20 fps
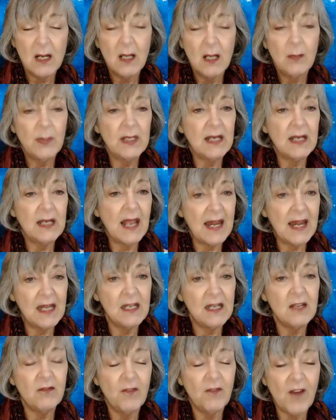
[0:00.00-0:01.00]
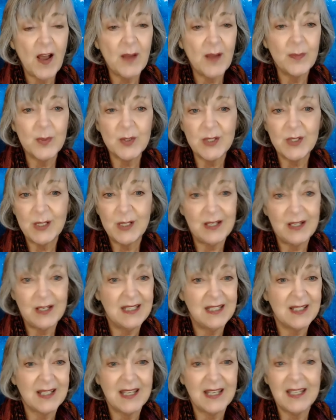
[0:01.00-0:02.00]
But 85% of
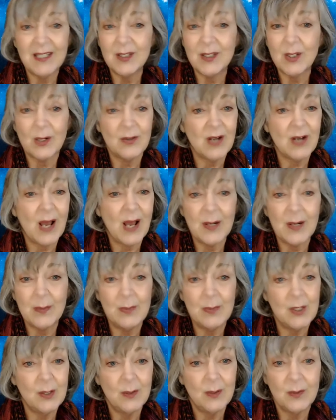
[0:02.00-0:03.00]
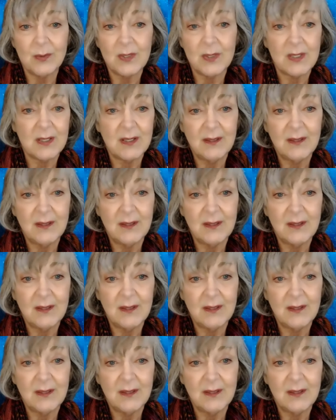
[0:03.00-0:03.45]
these kids are not abused.